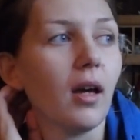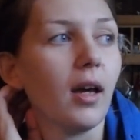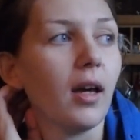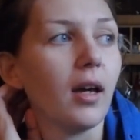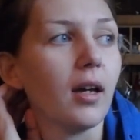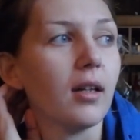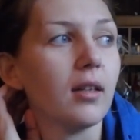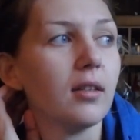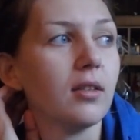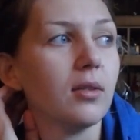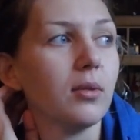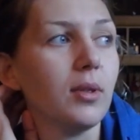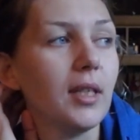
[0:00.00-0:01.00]
And
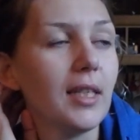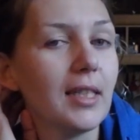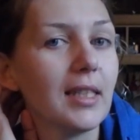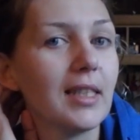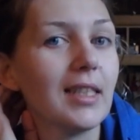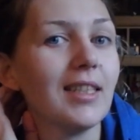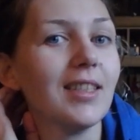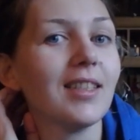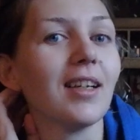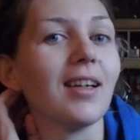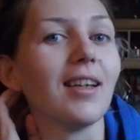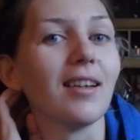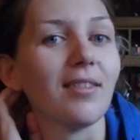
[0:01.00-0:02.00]
the reason
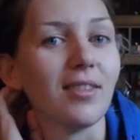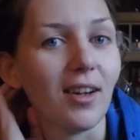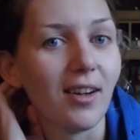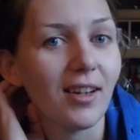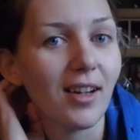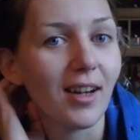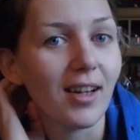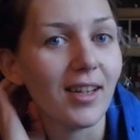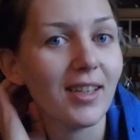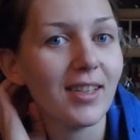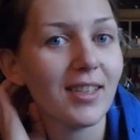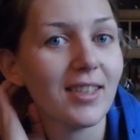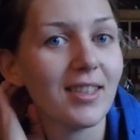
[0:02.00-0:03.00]
I have not
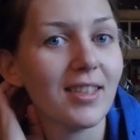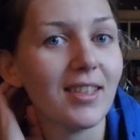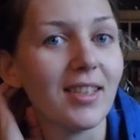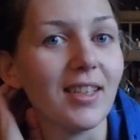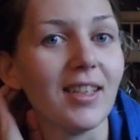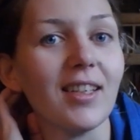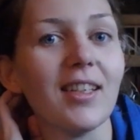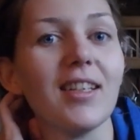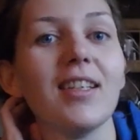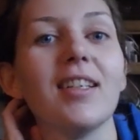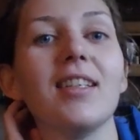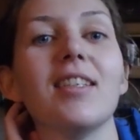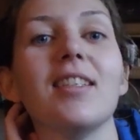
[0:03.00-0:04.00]
hiked
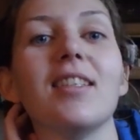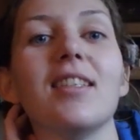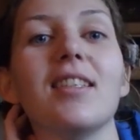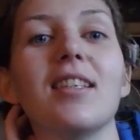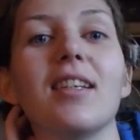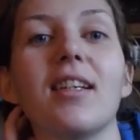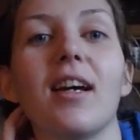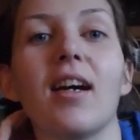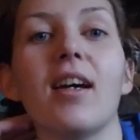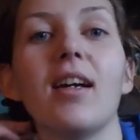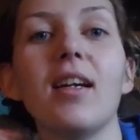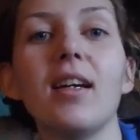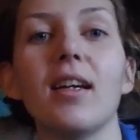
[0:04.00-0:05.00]
is that
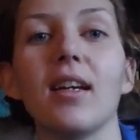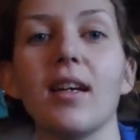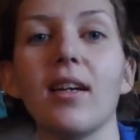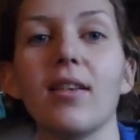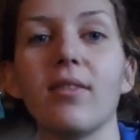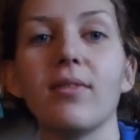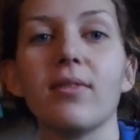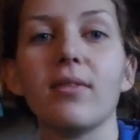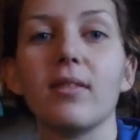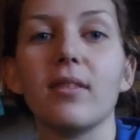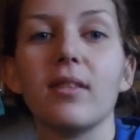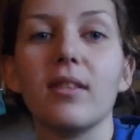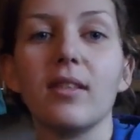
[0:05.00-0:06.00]
I have
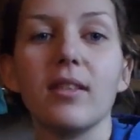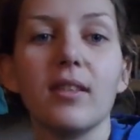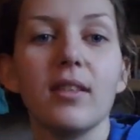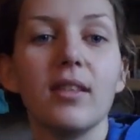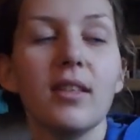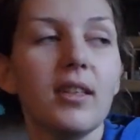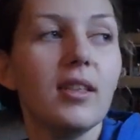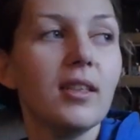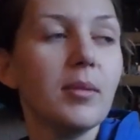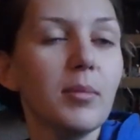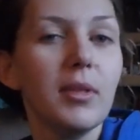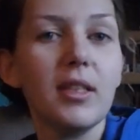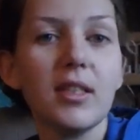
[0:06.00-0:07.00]
in
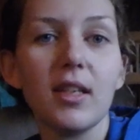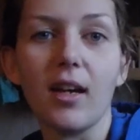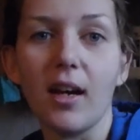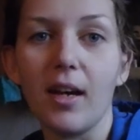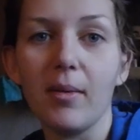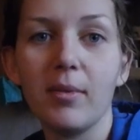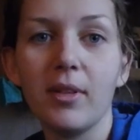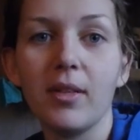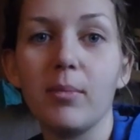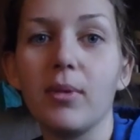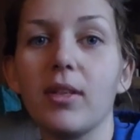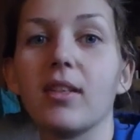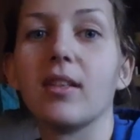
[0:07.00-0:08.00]
the meantime,
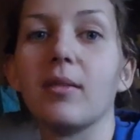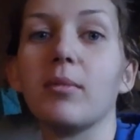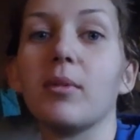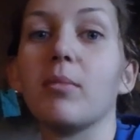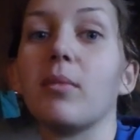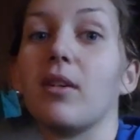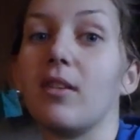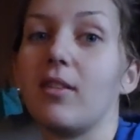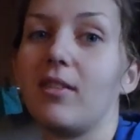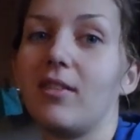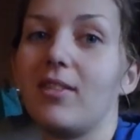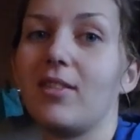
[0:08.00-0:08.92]
become a mother.